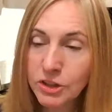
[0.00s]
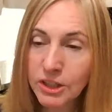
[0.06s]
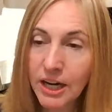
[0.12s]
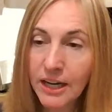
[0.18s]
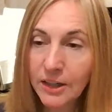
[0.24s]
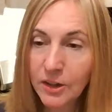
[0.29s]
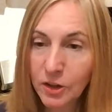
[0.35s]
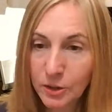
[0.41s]

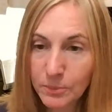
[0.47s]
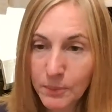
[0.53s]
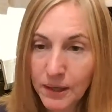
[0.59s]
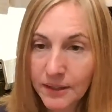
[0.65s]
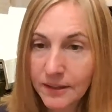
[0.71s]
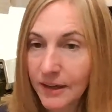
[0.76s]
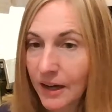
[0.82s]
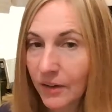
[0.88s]
usually I cook
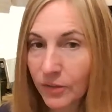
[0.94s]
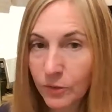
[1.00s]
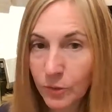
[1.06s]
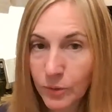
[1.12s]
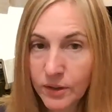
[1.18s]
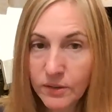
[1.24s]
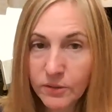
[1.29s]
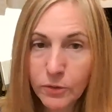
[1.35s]
mine down
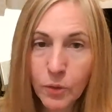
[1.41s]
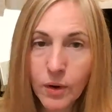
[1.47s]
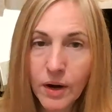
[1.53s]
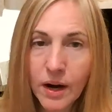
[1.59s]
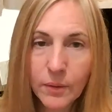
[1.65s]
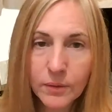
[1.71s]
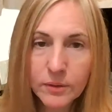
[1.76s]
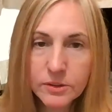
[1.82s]
3 to
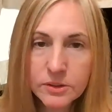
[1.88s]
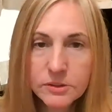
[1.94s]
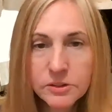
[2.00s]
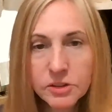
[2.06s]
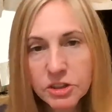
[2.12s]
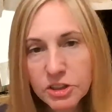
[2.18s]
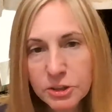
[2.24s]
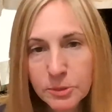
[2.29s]
4
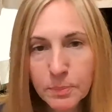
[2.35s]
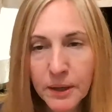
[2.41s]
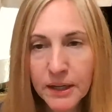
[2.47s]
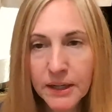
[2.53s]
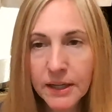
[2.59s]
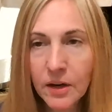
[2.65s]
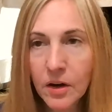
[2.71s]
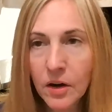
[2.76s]
hours, just
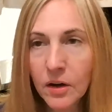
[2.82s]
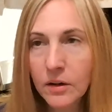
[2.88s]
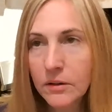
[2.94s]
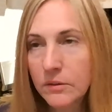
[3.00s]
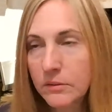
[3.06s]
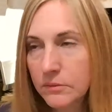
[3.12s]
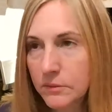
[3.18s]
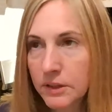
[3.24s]
depending
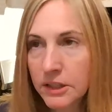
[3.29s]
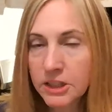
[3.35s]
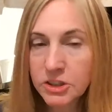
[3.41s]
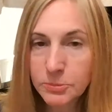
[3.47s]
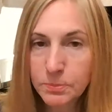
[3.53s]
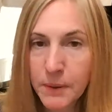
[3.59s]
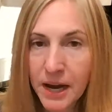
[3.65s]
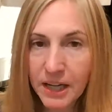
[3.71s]
on
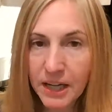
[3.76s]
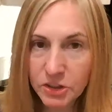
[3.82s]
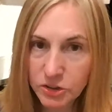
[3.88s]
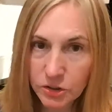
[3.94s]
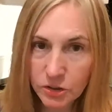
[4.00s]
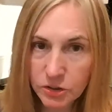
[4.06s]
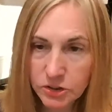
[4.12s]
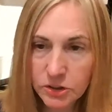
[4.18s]
each
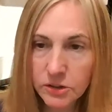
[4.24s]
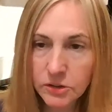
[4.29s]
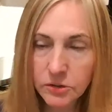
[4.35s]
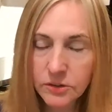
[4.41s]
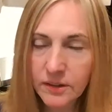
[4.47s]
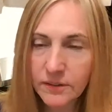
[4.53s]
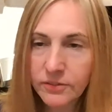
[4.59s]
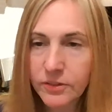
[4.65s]
batch looks a
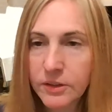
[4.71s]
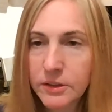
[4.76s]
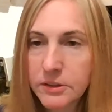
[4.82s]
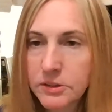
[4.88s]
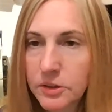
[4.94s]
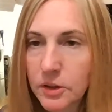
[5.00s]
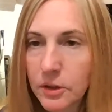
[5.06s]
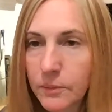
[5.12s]
little
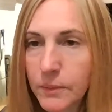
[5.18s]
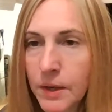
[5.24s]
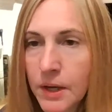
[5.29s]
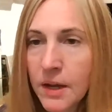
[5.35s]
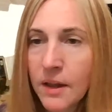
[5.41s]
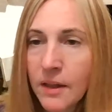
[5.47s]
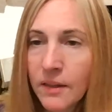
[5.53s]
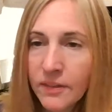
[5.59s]
different. So
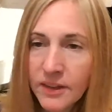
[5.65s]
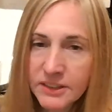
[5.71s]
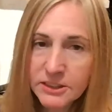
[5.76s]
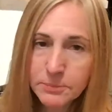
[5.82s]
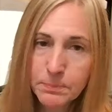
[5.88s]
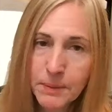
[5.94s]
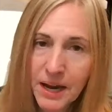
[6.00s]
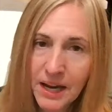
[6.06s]

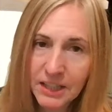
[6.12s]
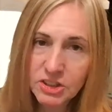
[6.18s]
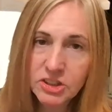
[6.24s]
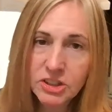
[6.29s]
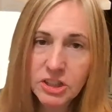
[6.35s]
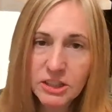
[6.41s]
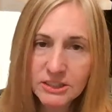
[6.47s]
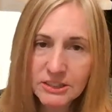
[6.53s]
this batch
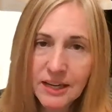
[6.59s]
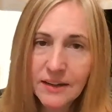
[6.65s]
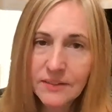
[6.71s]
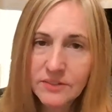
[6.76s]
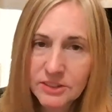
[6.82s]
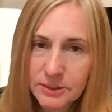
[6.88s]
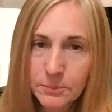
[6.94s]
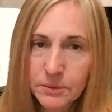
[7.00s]
does
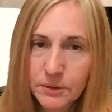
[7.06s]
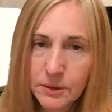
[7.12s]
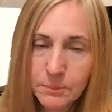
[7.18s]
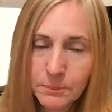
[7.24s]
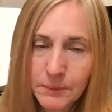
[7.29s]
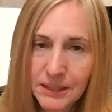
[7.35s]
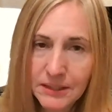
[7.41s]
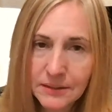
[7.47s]
have some of
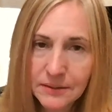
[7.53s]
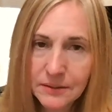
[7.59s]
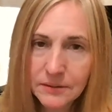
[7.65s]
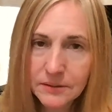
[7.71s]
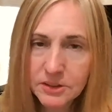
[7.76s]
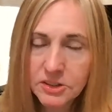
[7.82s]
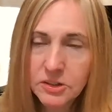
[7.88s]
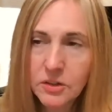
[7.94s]
the meat
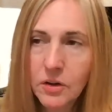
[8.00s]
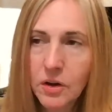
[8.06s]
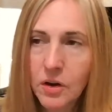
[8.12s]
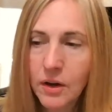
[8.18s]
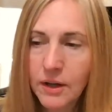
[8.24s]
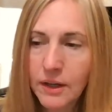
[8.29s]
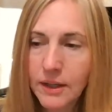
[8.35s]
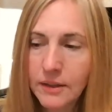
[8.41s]
still
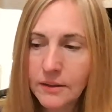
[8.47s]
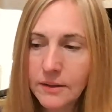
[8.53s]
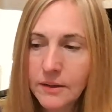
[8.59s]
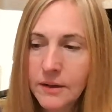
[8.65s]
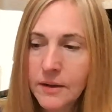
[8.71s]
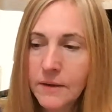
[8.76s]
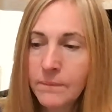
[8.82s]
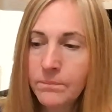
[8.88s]
on it.
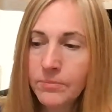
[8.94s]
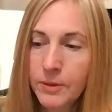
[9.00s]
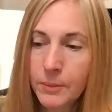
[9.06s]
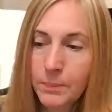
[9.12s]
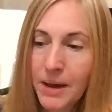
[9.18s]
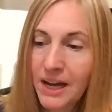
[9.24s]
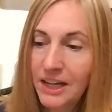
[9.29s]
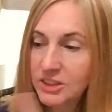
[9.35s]

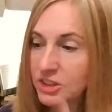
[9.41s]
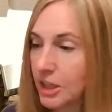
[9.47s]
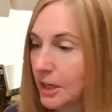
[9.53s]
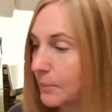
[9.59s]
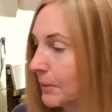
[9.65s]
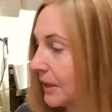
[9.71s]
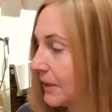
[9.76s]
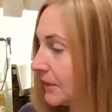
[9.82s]
The batch
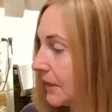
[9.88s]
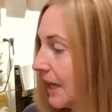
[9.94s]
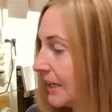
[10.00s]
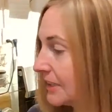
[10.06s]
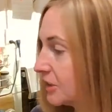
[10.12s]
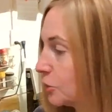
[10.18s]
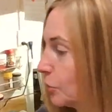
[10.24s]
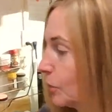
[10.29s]
I made
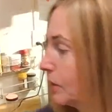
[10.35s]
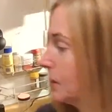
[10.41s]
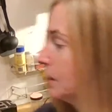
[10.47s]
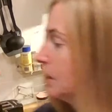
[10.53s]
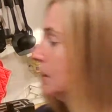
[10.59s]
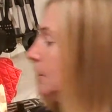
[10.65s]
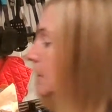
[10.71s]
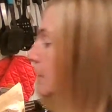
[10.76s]
last
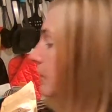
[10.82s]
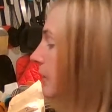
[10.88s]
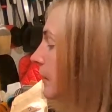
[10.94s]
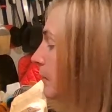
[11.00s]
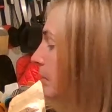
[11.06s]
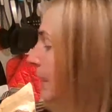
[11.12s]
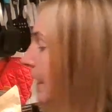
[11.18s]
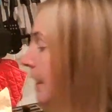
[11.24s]
week
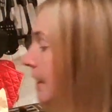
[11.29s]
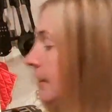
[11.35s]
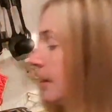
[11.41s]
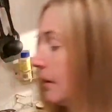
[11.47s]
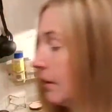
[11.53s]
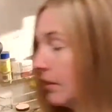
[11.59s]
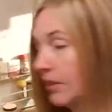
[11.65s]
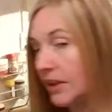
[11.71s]
that
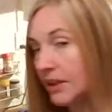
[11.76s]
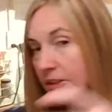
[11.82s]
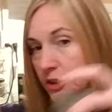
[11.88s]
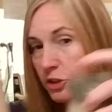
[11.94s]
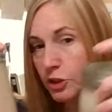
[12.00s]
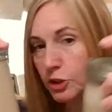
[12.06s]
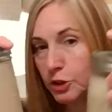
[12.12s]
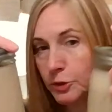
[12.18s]
made
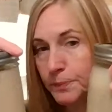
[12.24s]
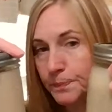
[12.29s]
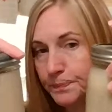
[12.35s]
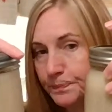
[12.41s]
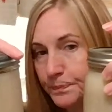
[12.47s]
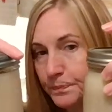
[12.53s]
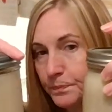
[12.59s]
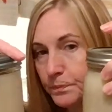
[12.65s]
these
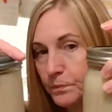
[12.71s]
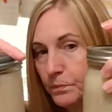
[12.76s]
two,